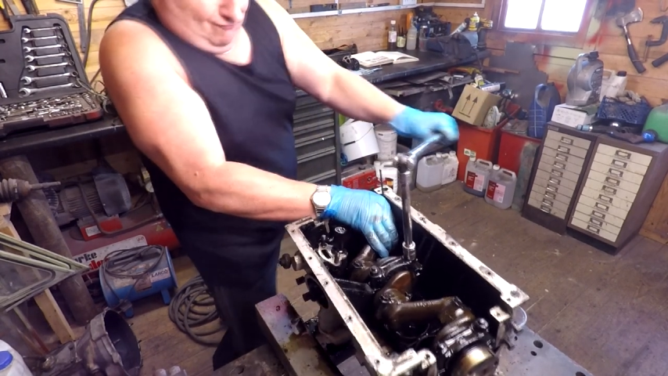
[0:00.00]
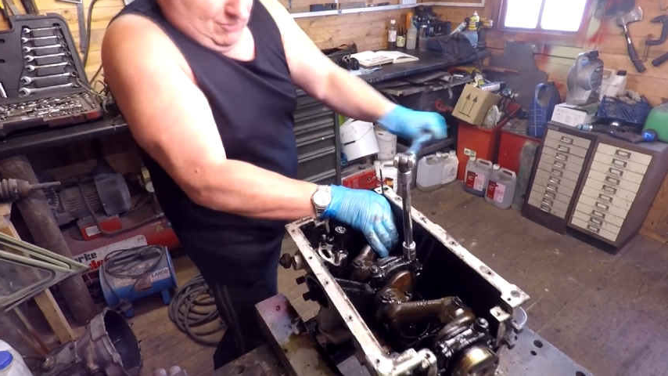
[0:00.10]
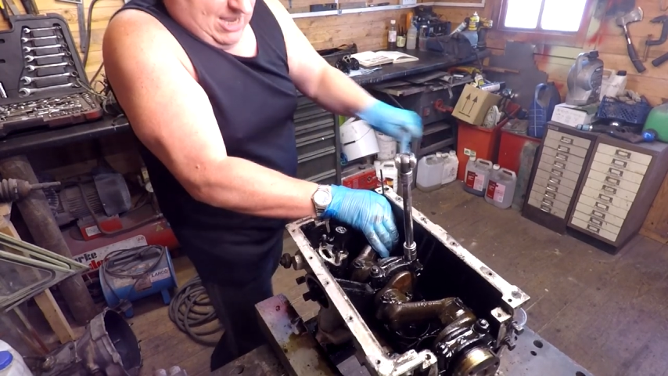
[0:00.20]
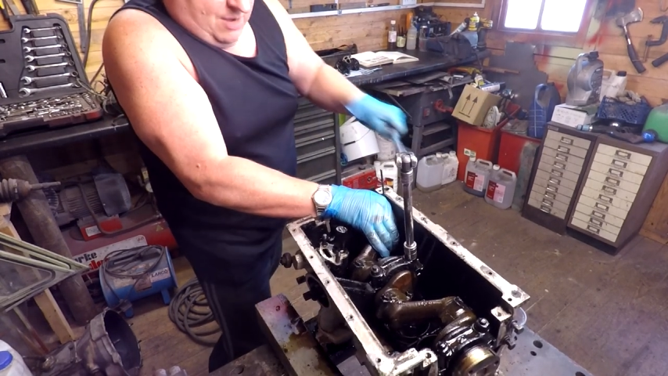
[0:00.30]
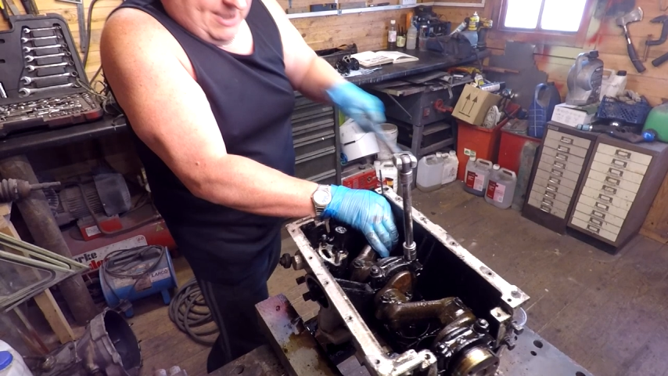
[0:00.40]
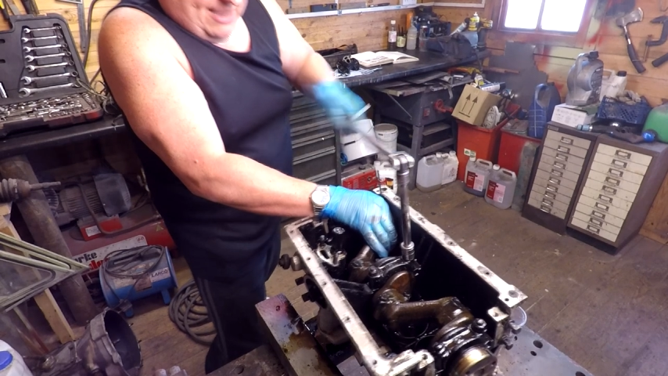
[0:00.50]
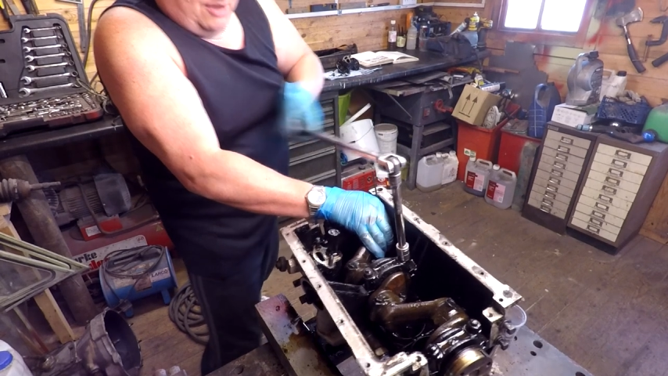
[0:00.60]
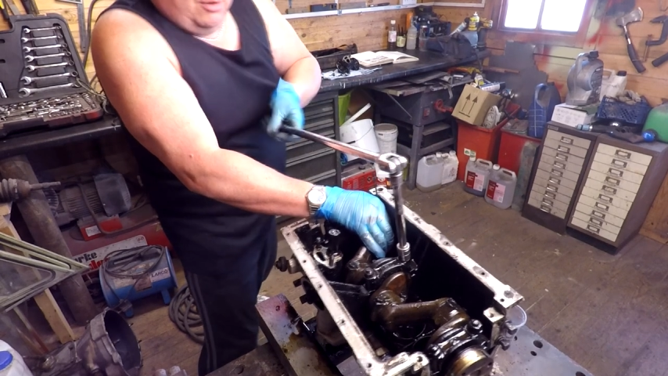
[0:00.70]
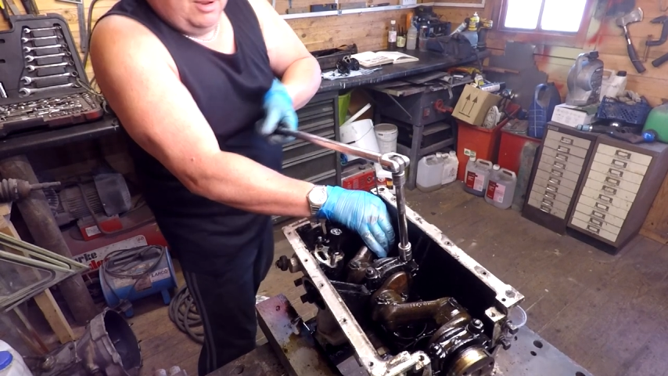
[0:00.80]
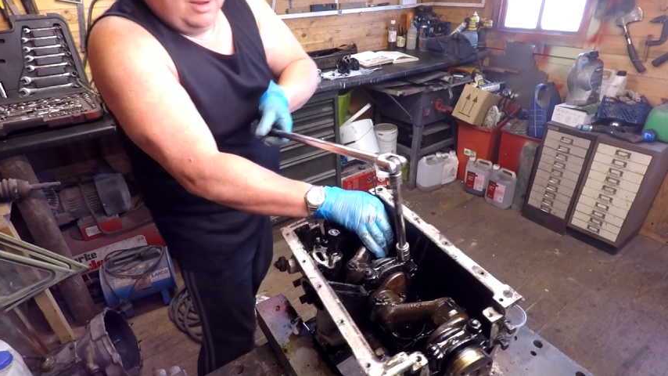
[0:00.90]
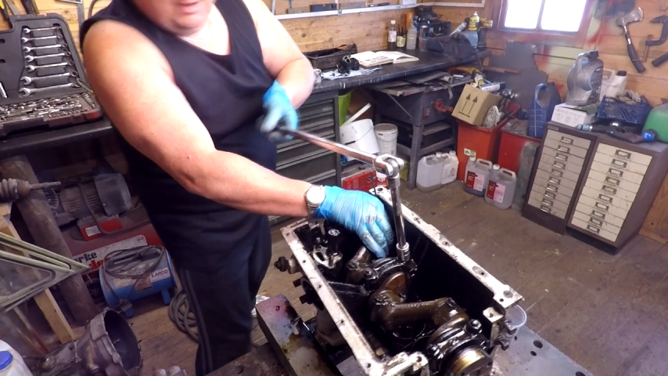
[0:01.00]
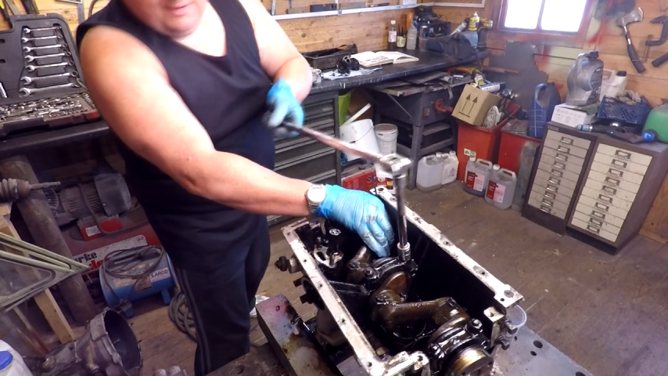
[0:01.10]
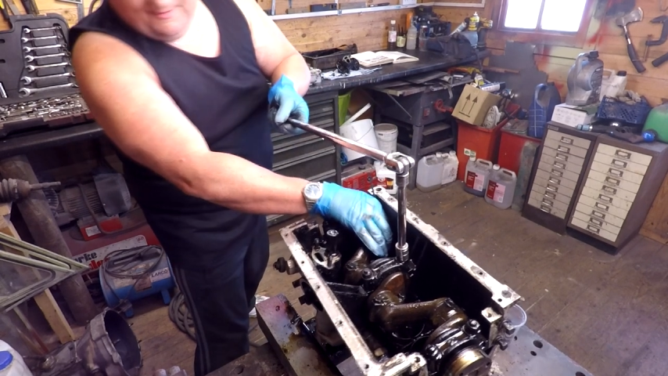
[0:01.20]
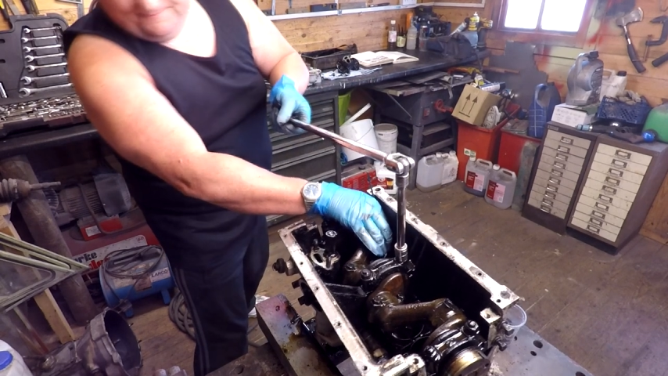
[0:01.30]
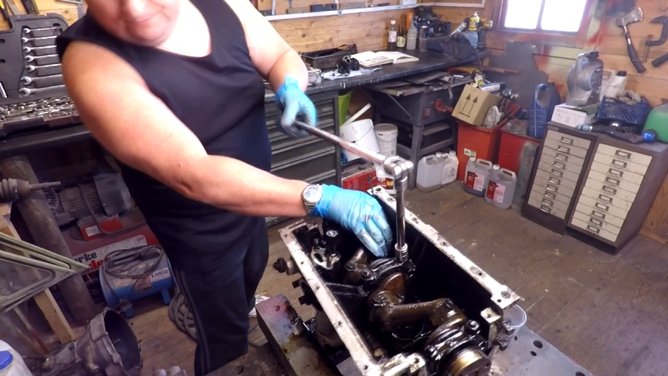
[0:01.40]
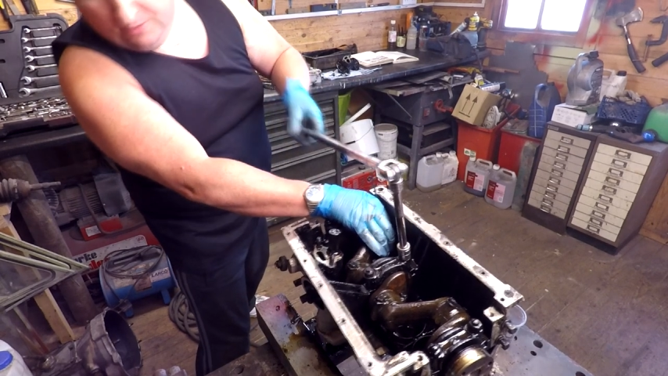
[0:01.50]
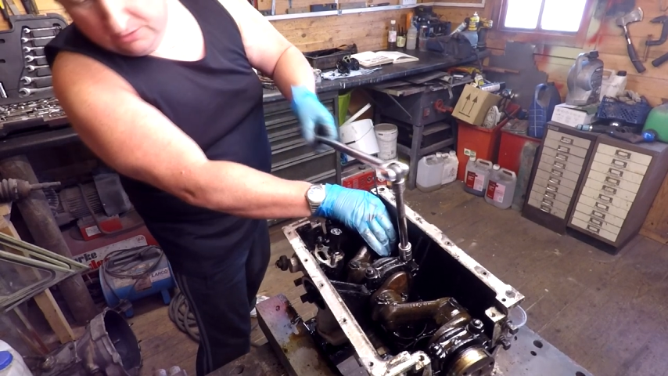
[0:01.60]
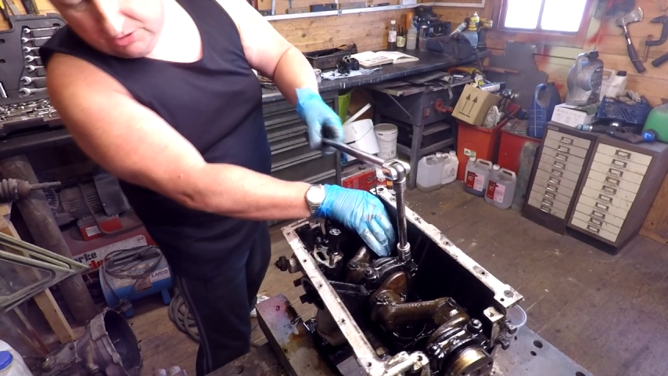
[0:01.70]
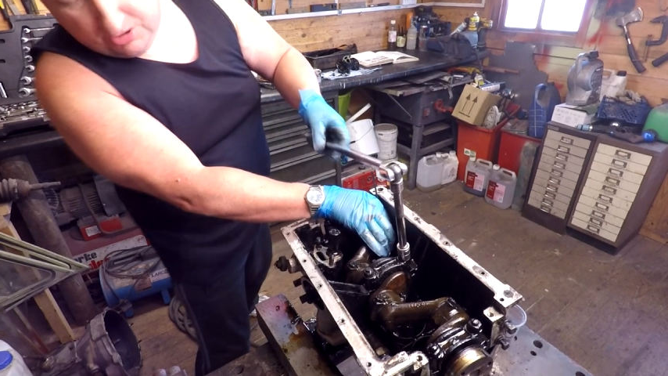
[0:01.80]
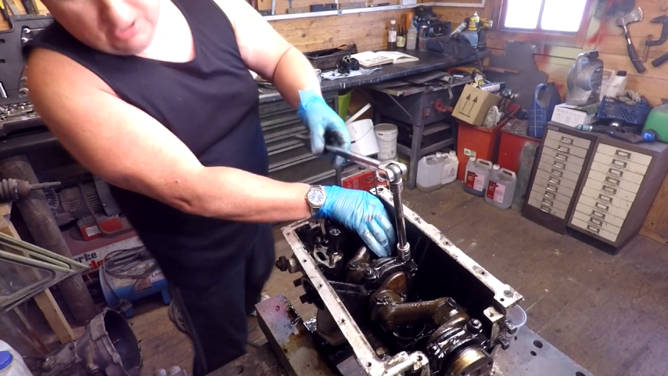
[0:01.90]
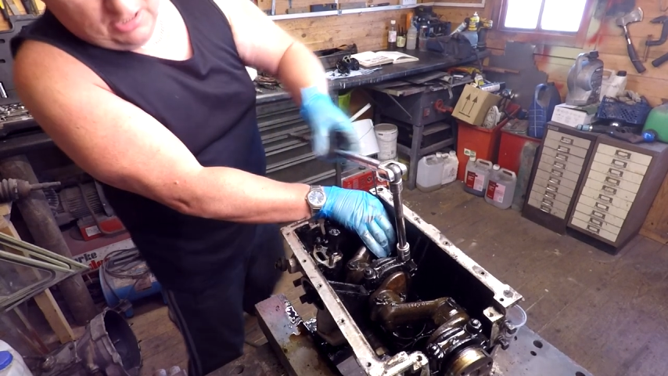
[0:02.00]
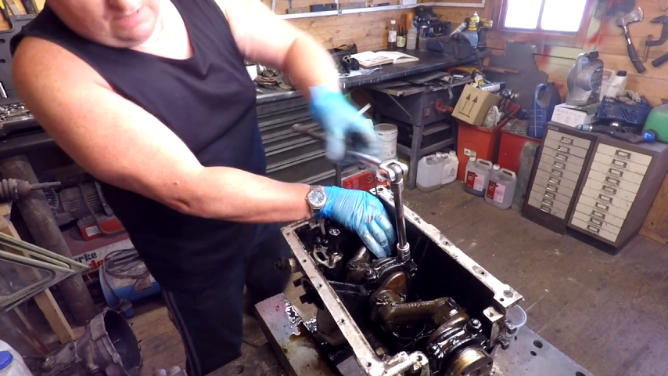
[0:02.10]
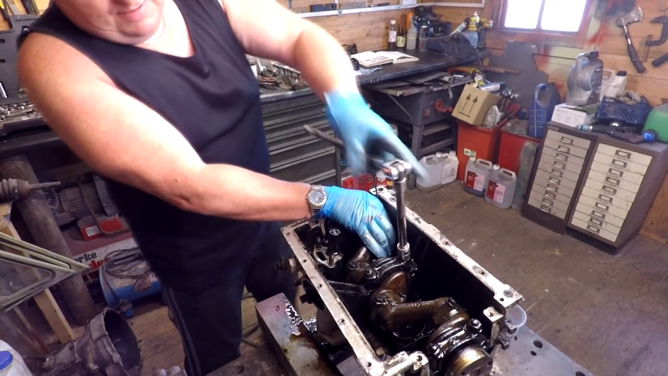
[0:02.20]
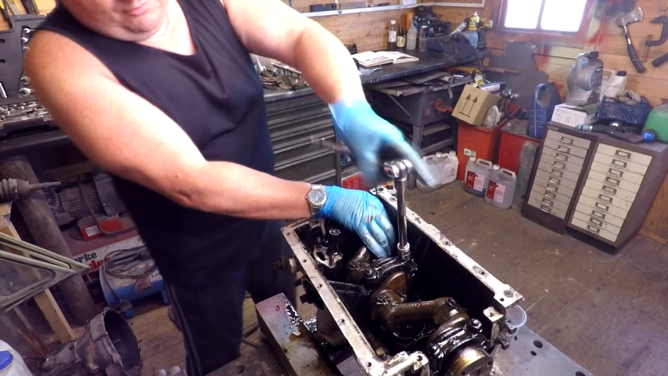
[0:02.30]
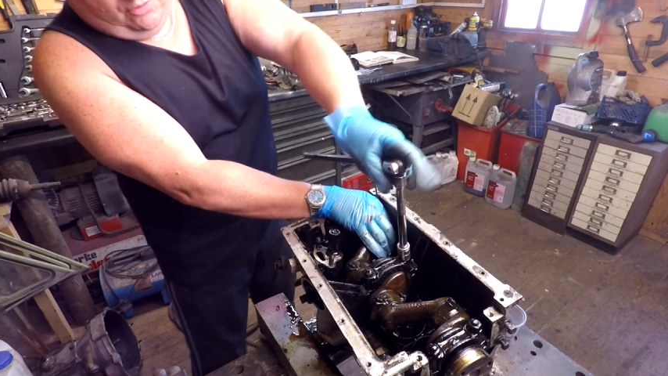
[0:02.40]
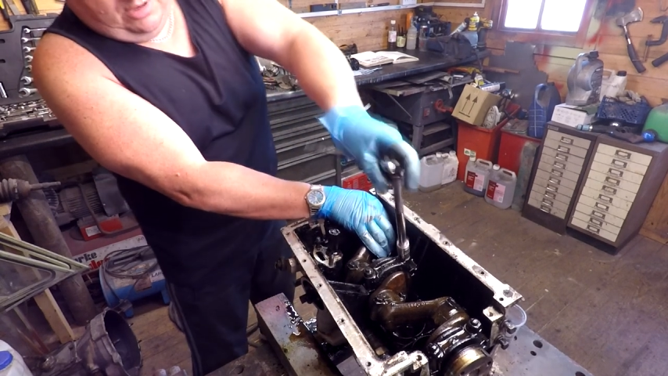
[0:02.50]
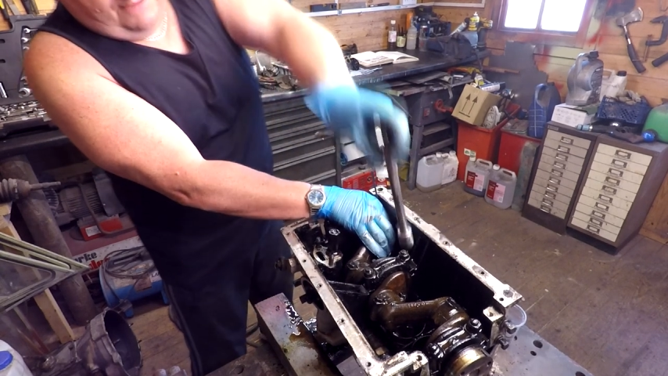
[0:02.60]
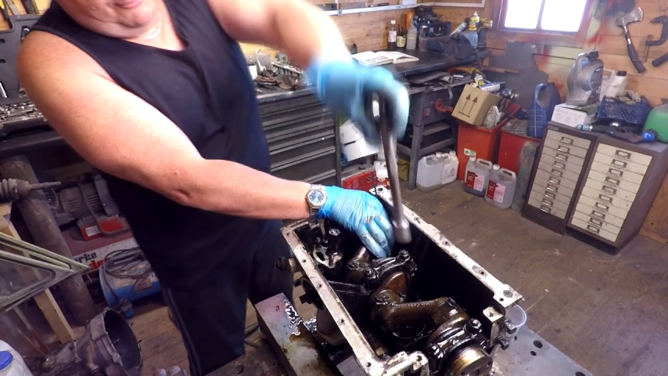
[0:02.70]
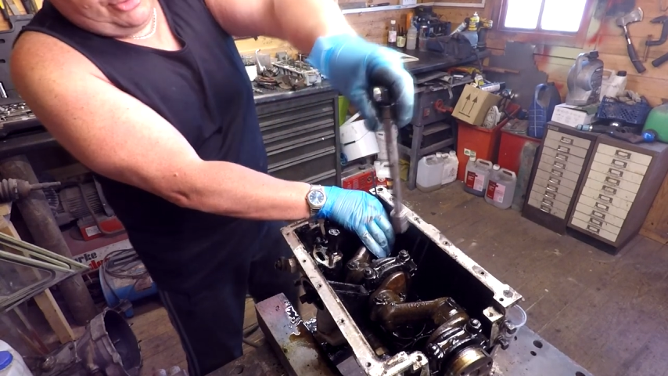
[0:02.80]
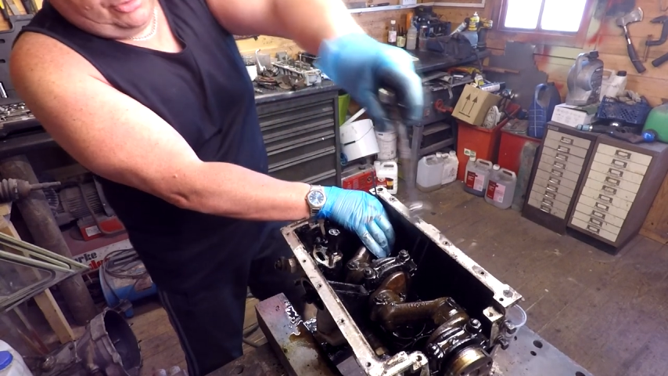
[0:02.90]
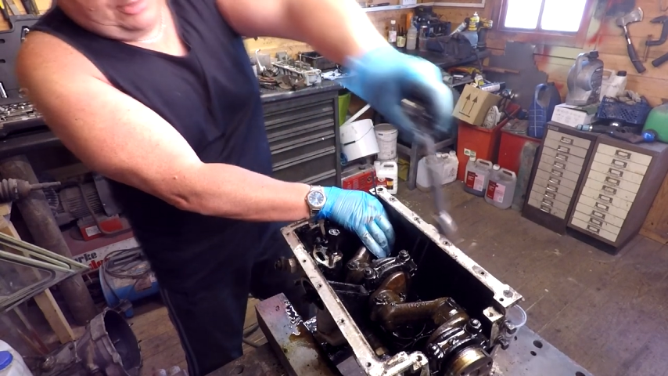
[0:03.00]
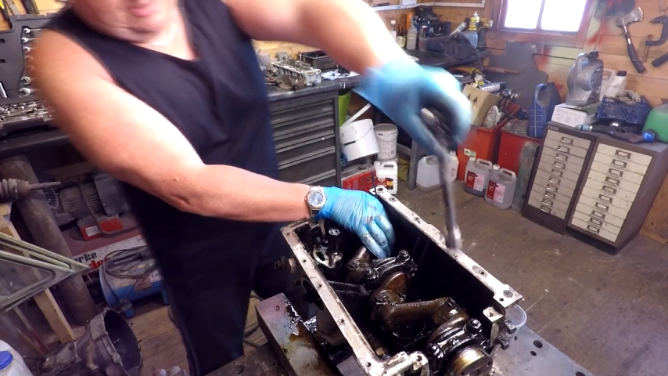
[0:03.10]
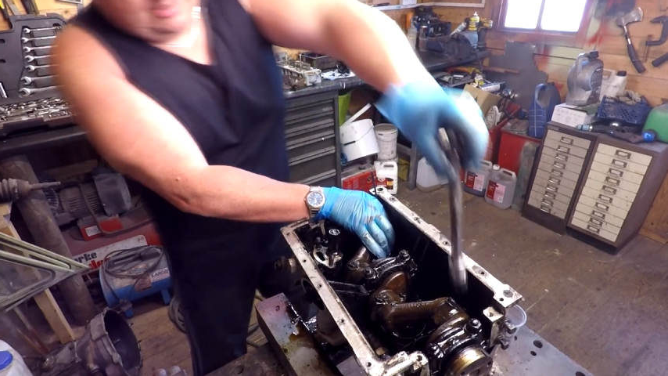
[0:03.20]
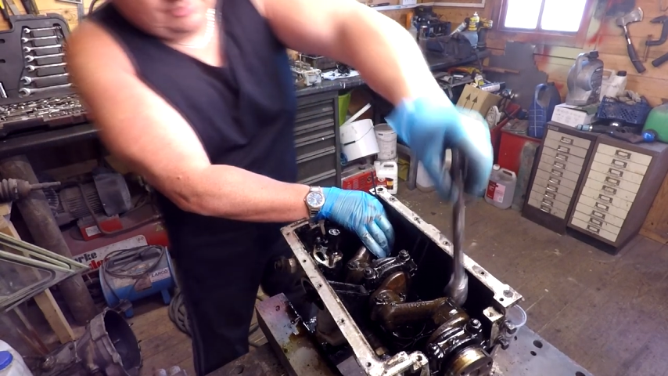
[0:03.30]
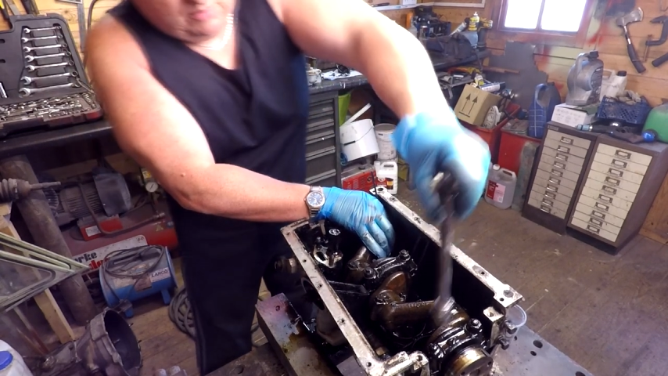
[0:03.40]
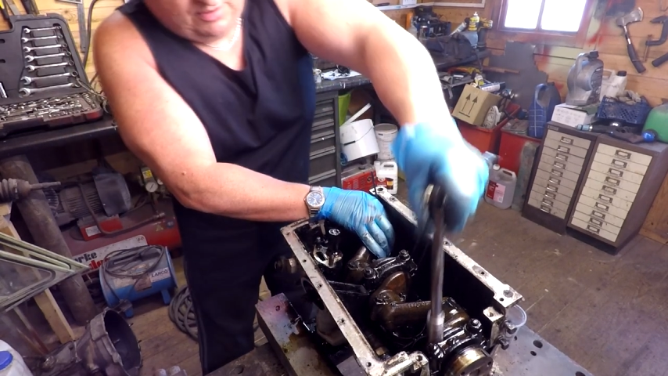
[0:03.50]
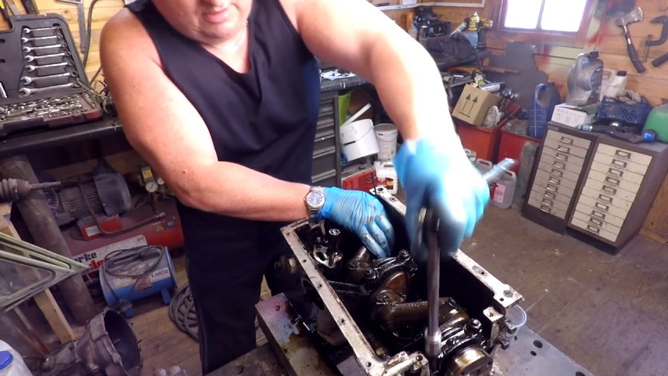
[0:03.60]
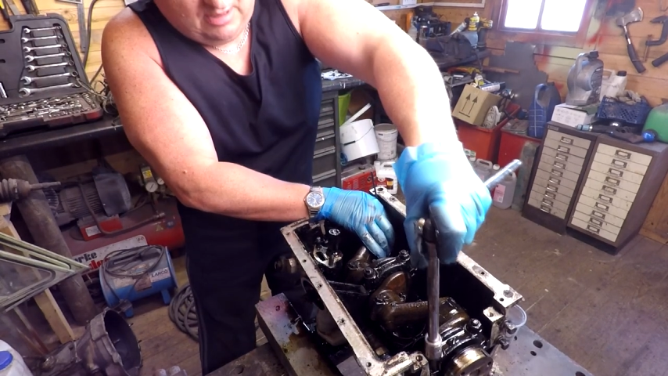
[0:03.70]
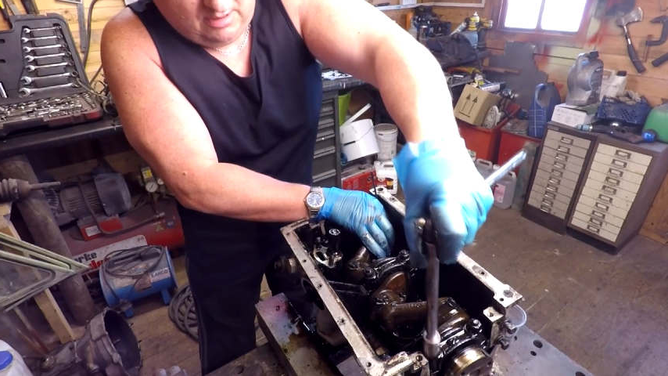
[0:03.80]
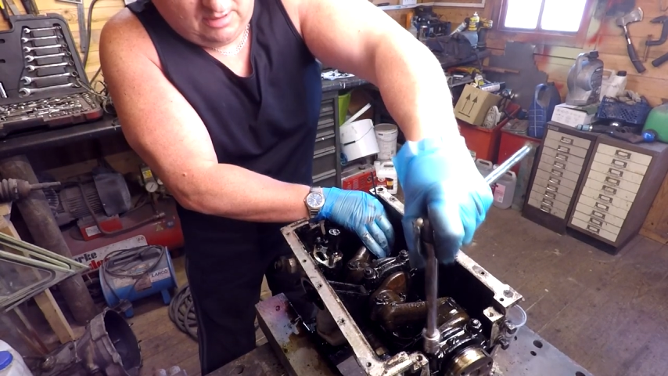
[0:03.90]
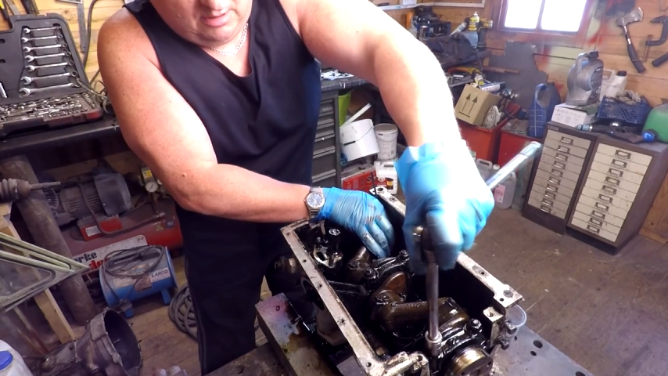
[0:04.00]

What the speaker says: (no speaker visible)